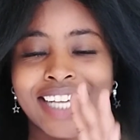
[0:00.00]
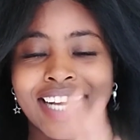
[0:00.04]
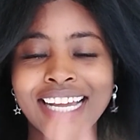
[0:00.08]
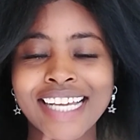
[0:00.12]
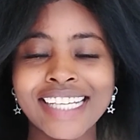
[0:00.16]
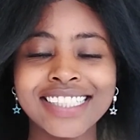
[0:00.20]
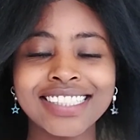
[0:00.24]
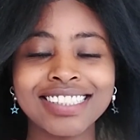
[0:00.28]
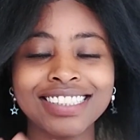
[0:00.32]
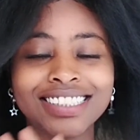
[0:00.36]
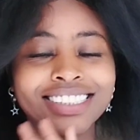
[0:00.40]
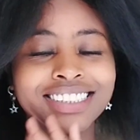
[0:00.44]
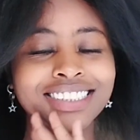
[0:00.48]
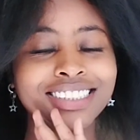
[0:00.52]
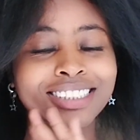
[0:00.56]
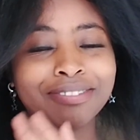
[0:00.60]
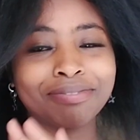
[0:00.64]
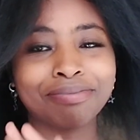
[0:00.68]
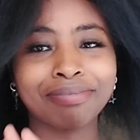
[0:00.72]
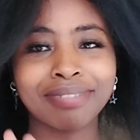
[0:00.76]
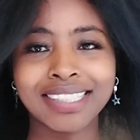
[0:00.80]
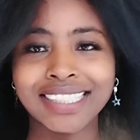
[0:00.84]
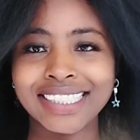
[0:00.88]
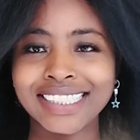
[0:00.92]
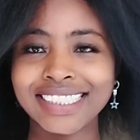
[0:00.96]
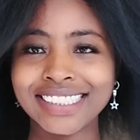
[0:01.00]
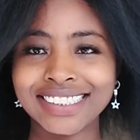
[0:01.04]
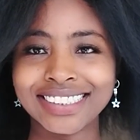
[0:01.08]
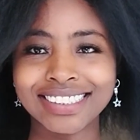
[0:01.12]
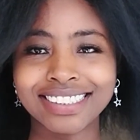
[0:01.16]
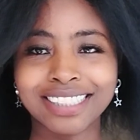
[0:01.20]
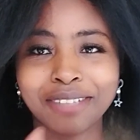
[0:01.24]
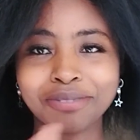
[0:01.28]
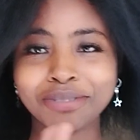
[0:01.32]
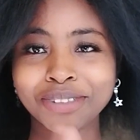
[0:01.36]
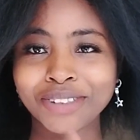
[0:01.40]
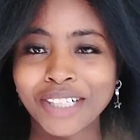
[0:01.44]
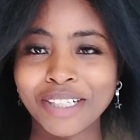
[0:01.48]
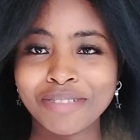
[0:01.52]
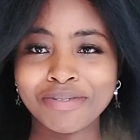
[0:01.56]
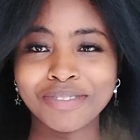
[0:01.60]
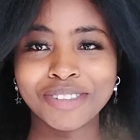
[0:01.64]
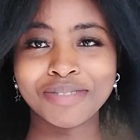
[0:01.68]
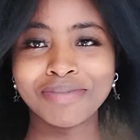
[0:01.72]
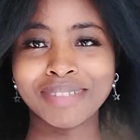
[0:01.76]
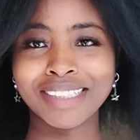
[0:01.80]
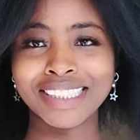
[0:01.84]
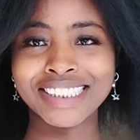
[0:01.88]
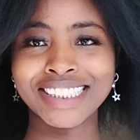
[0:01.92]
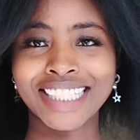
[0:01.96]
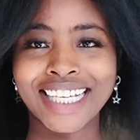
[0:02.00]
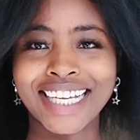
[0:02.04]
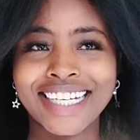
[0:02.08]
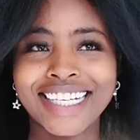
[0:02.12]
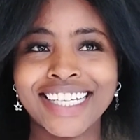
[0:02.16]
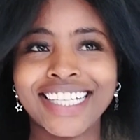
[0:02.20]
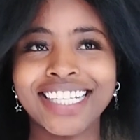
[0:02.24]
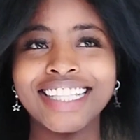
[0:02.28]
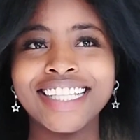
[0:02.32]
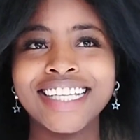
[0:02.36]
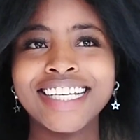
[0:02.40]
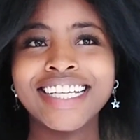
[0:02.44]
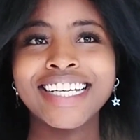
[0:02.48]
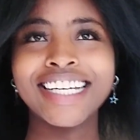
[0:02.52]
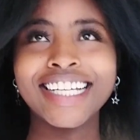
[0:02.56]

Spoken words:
Kindly, just please subscribe to my channel.